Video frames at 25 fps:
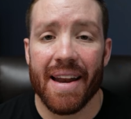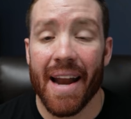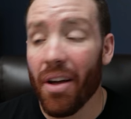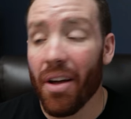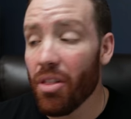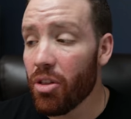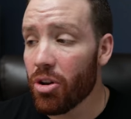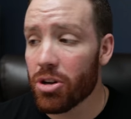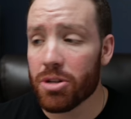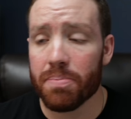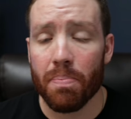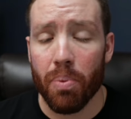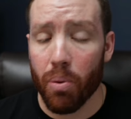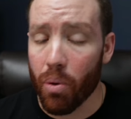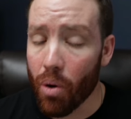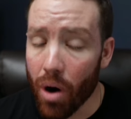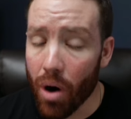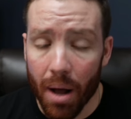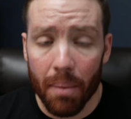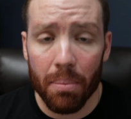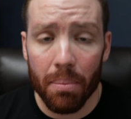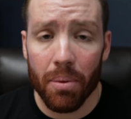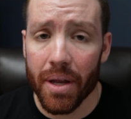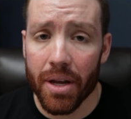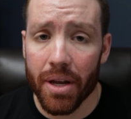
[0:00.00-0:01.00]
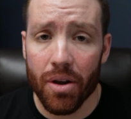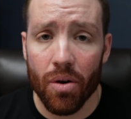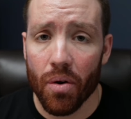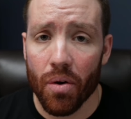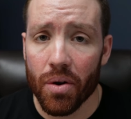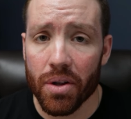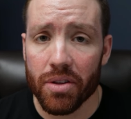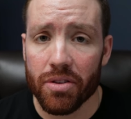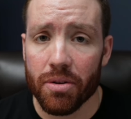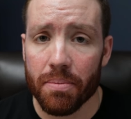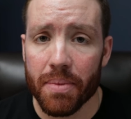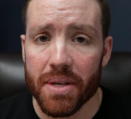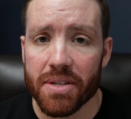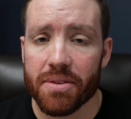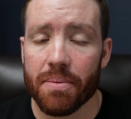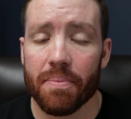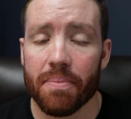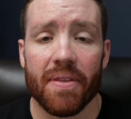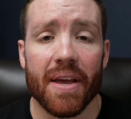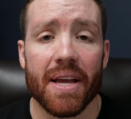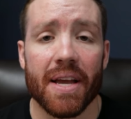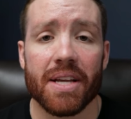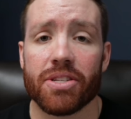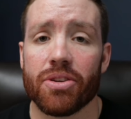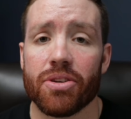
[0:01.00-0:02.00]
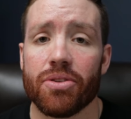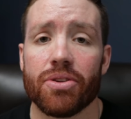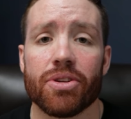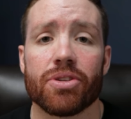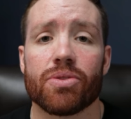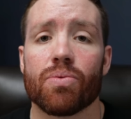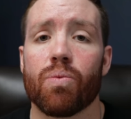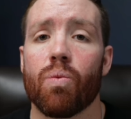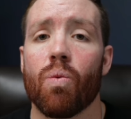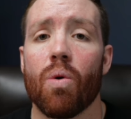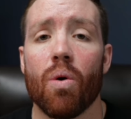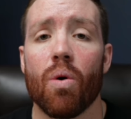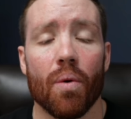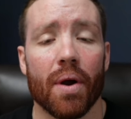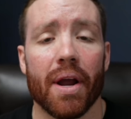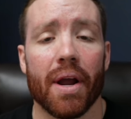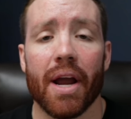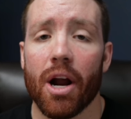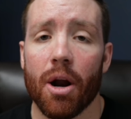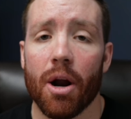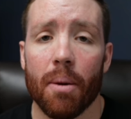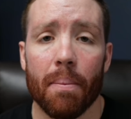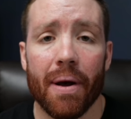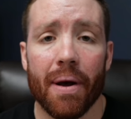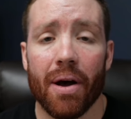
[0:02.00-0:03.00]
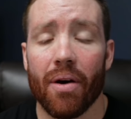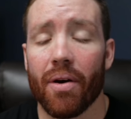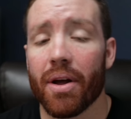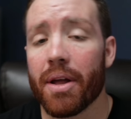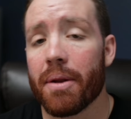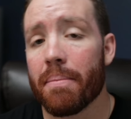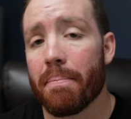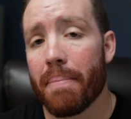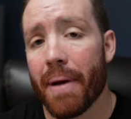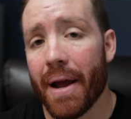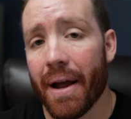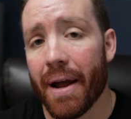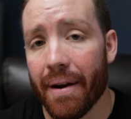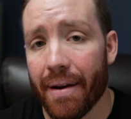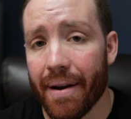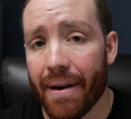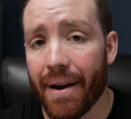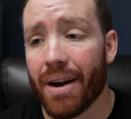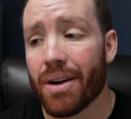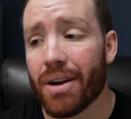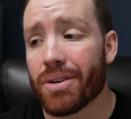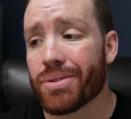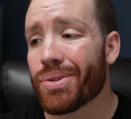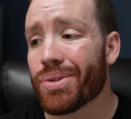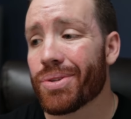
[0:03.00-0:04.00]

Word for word: Now there's probably going to be some things you just won't care about in Bandera,